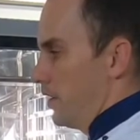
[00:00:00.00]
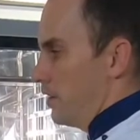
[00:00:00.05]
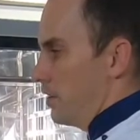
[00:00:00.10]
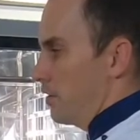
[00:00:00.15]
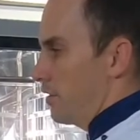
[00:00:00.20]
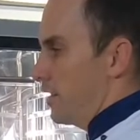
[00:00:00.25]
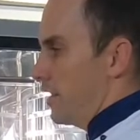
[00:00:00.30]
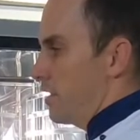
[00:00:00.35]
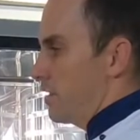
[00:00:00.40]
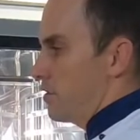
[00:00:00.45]

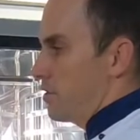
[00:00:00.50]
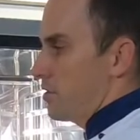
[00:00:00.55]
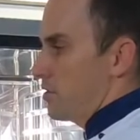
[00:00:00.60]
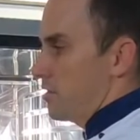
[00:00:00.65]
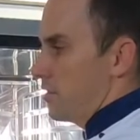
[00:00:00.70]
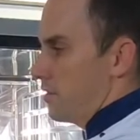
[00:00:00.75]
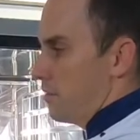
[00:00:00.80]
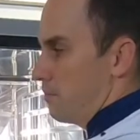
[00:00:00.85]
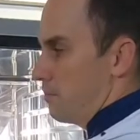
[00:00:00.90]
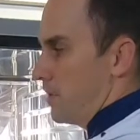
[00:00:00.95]
You'll then
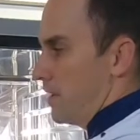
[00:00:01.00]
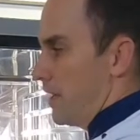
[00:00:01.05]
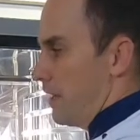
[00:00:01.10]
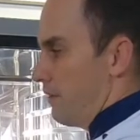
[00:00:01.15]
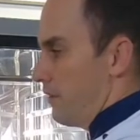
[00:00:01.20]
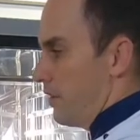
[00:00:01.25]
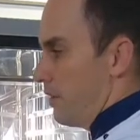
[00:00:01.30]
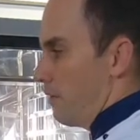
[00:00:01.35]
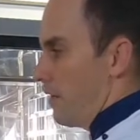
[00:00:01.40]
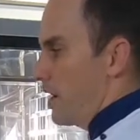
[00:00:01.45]
be
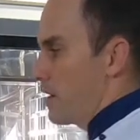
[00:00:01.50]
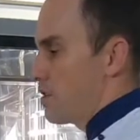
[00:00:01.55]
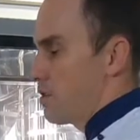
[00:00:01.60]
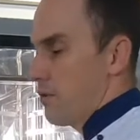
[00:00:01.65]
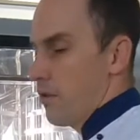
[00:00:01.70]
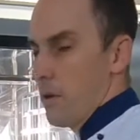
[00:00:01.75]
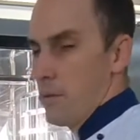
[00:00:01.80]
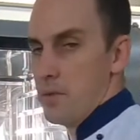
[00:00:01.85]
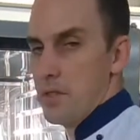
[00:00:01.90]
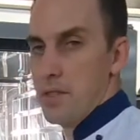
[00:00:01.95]
given a range
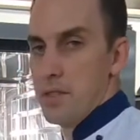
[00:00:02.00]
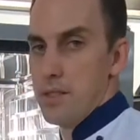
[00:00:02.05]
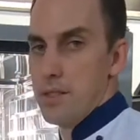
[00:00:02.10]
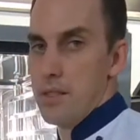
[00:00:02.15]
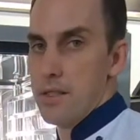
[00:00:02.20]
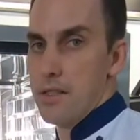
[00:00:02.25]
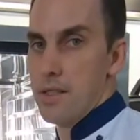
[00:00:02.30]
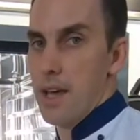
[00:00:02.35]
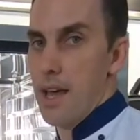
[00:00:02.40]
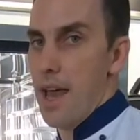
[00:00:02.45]
of options
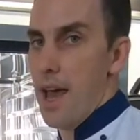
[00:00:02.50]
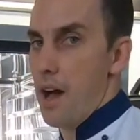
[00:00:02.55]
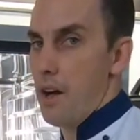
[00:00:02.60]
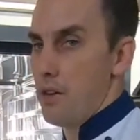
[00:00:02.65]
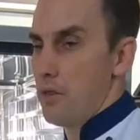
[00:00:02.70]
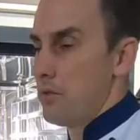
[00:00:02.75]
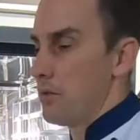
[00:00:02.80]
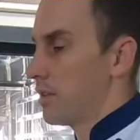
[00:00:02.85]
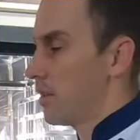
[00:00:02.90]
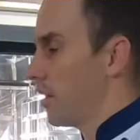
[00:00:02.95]
as to how
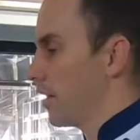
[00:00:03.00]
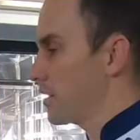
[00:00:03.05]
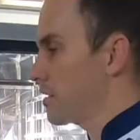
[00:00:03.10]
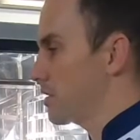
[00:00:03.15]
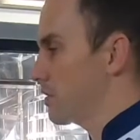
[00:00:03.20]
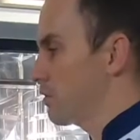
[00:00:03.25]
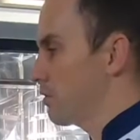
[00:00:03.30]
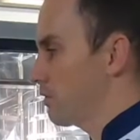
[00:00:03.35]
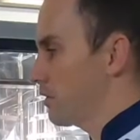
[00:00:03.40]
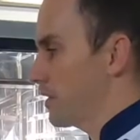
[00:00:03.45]
you would like
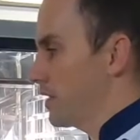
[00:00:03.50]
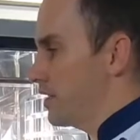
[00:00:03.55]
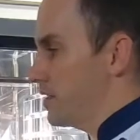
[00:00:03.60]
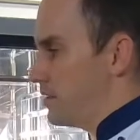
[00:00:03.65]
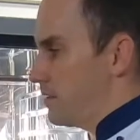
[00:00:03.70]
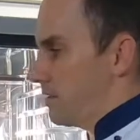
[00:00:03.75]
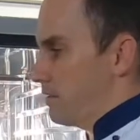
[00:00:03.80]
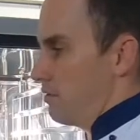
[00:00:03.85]
to cook this.